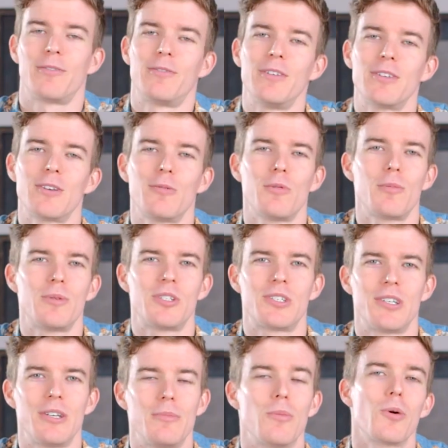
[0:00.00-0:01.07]
feeling we'll be
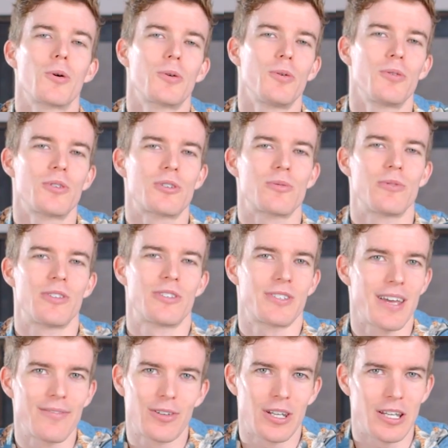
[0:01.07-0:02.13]
seeing more coolers with
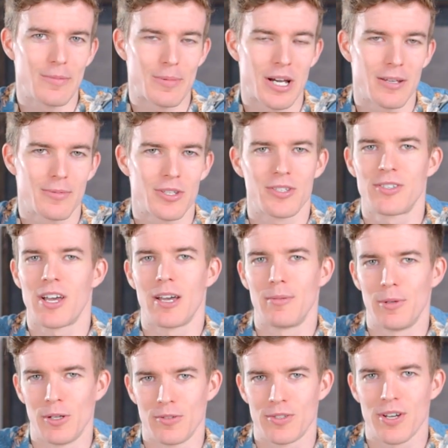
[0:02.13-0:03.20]
7 heat pipes as
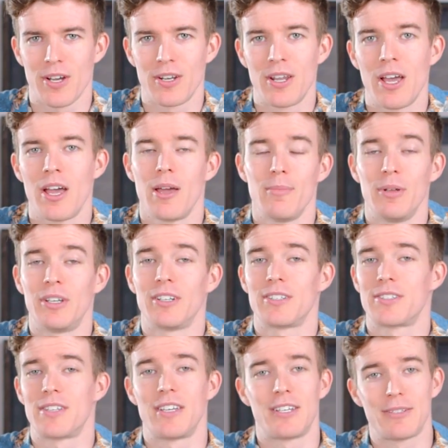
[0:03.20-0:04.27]
time goes on
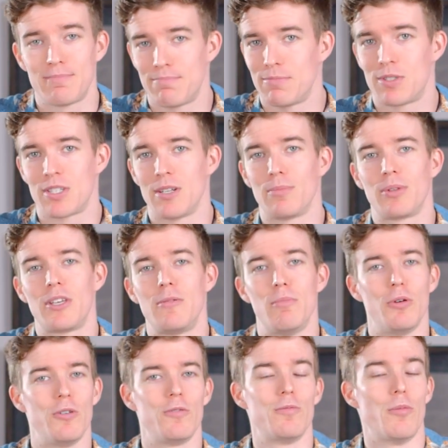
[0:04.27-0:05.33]
because they can simply
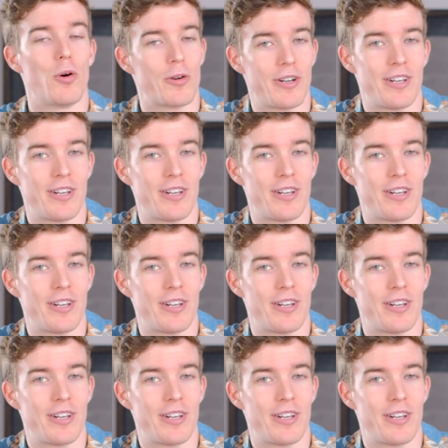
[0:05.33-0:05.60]
move more